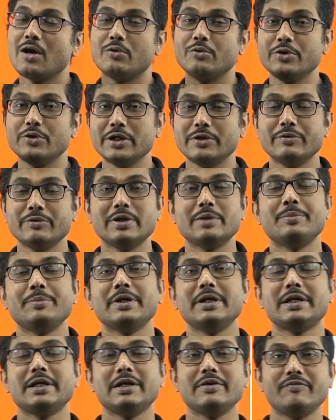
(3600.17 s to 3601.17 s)
we will
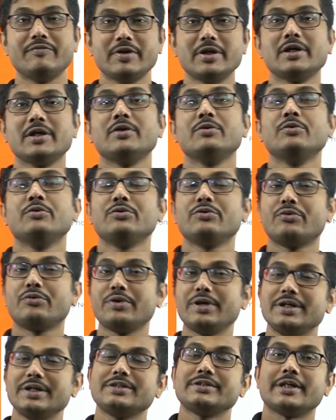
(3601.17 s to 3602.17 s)
be giving you
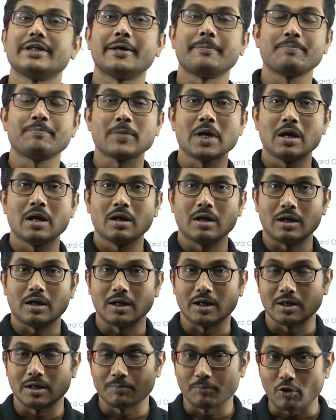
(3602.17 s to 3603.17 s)
3-step
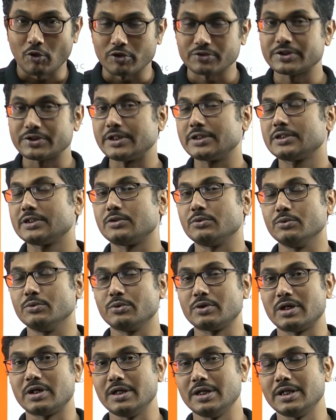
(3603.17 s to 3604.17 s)
process to
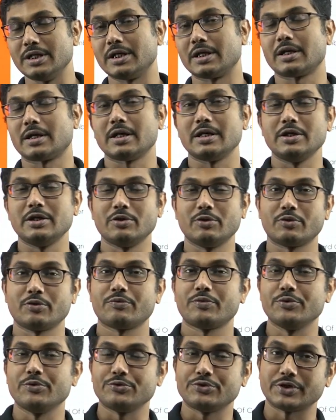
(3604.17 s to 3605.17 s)
clear your
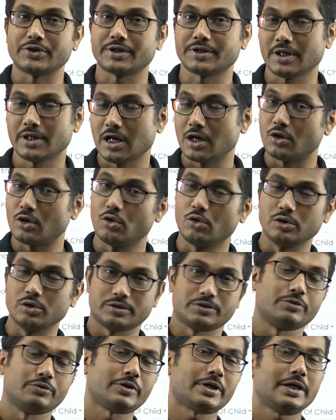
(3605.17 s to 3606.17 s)
future
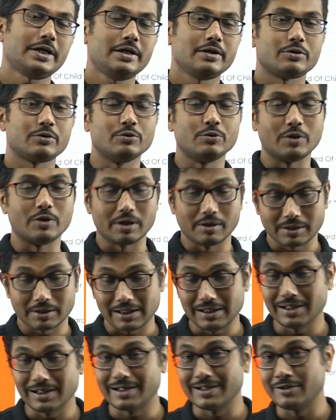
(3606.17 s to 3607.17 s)
goals. Okay, to
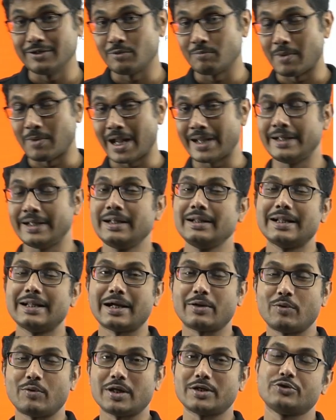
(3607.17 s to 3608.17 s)
clear in your mind that
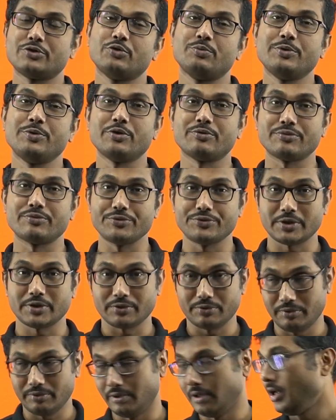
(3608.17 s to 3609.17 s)
what should be your future
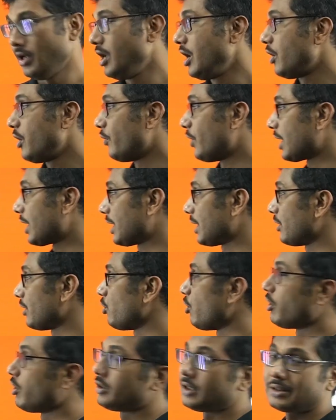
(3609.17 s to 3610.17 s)
goal. What are
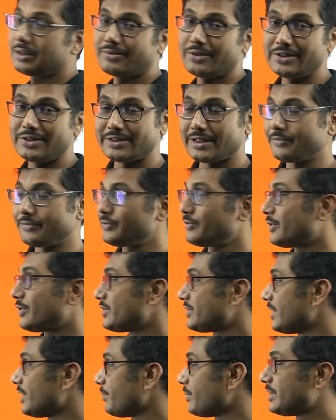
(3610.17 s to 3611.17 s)
all the 3 steps? First
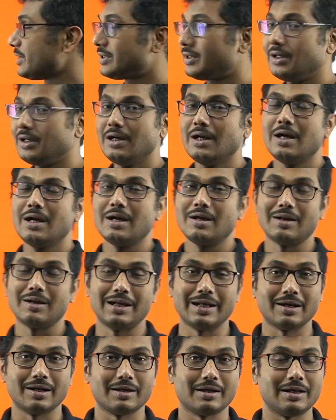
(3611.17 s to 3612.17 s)
step is a
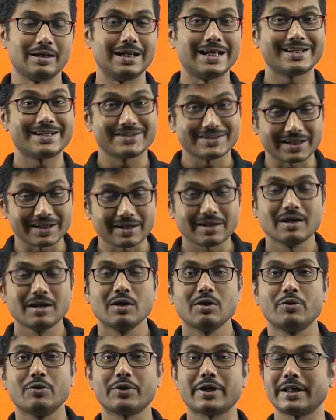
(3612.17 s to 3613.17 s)
lecture.
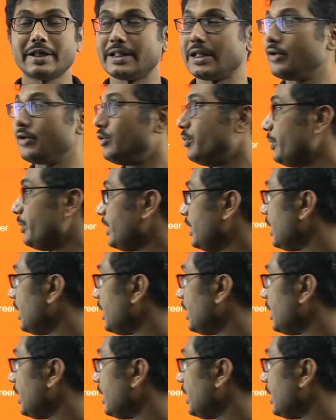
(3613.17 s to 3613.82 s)
Okay, there will be